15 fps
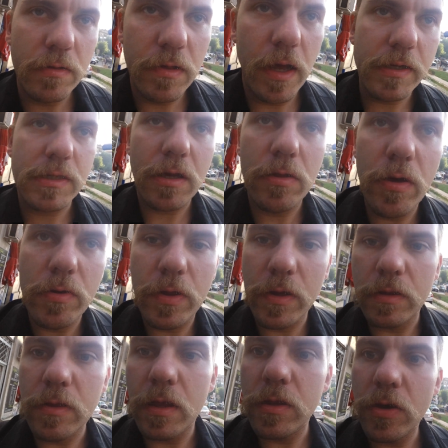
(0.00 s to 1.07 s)
less
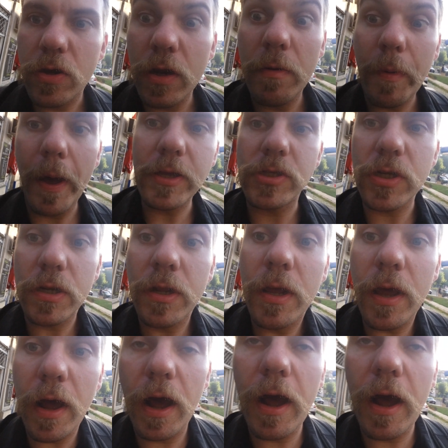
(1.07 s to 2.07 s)
clothing than you can imagine.